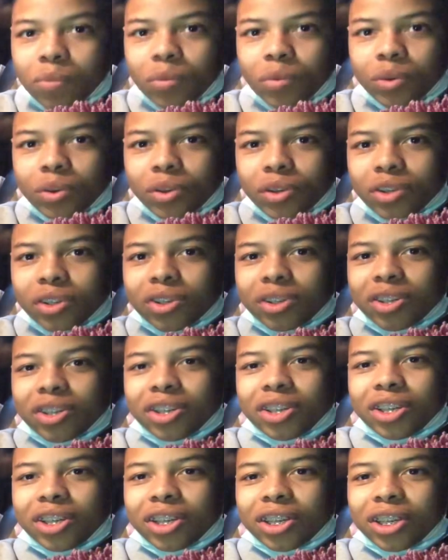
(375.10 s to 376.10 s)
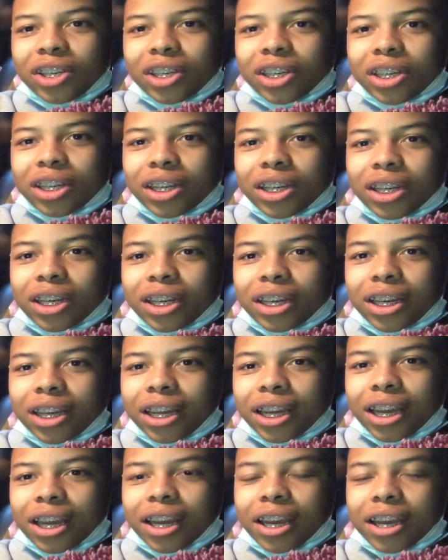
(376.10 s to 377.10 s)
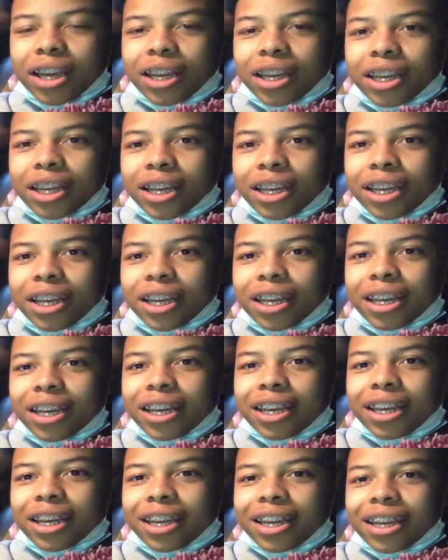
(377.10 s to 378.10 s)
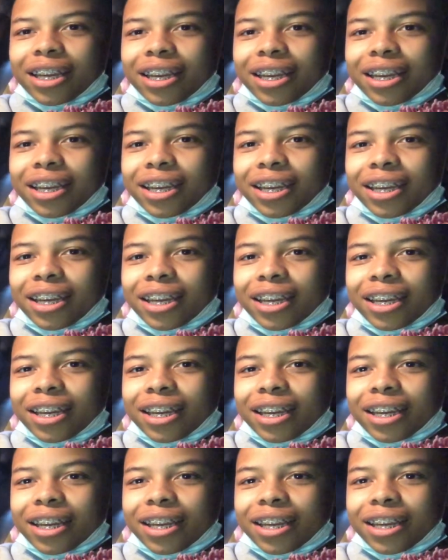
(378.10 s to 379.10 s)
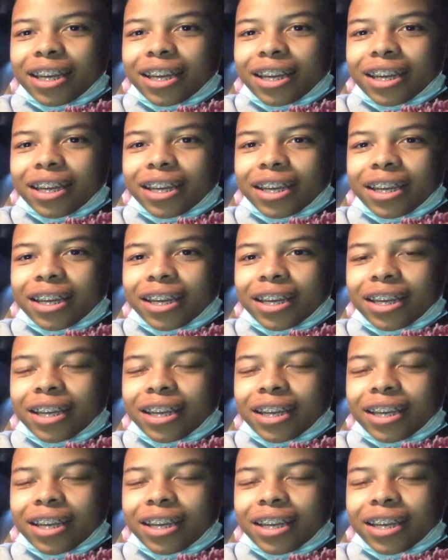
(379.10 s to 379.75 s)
[no speech]